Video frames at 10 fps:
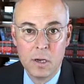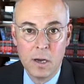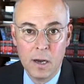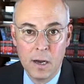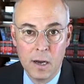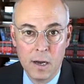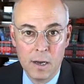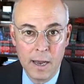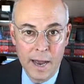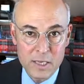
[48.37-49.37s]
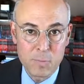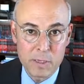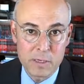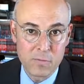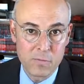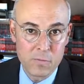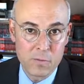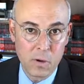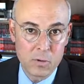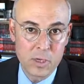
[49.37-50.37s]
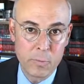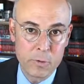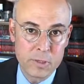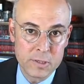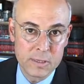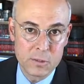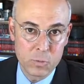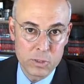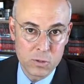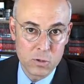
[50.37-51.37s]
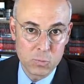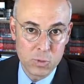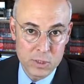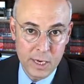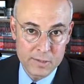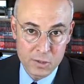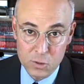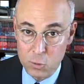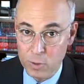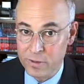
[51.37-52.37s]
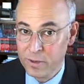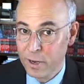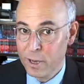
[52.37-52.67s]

aspect of Alzheimer's disease research, which has to do with